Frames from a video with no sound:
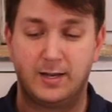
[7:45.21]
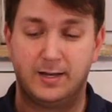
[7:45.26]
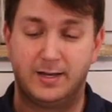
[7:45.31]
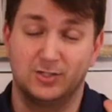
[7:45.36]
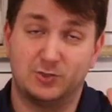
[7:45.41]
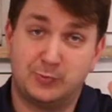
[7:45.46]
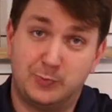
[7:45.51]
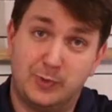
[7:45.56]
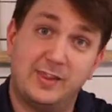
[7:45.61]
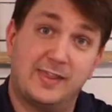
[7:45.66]

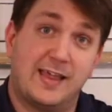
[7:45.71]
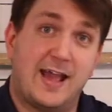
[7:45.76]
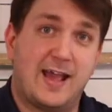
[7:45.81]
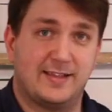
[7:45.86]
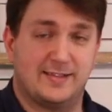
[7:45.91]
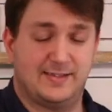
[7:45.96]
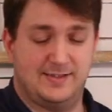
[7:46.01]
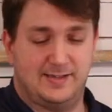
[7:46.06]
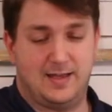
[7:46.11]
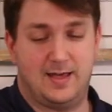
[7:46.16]
let's put that
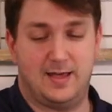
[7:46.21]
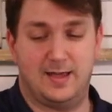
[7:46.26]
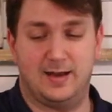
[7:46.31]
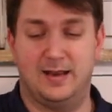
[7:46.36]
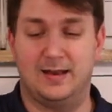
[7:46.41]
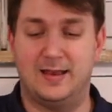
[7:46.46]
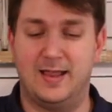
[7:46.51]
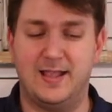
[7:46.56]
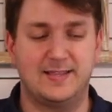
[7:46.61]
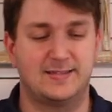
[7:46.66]
aside
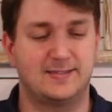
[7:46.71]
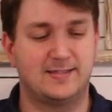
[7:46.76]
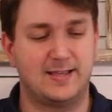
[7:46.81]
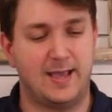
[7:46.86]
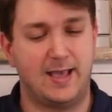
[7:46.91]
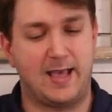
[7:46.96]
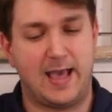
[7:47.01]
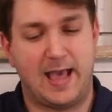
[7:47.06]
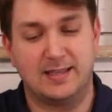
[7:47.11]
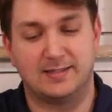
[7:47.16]
and let's
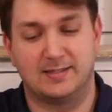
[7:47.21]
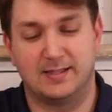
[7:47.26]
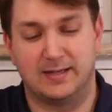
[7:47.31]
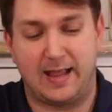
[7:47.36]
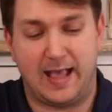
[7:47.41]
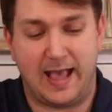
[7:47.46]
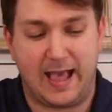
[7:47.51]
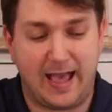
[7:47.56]
say as an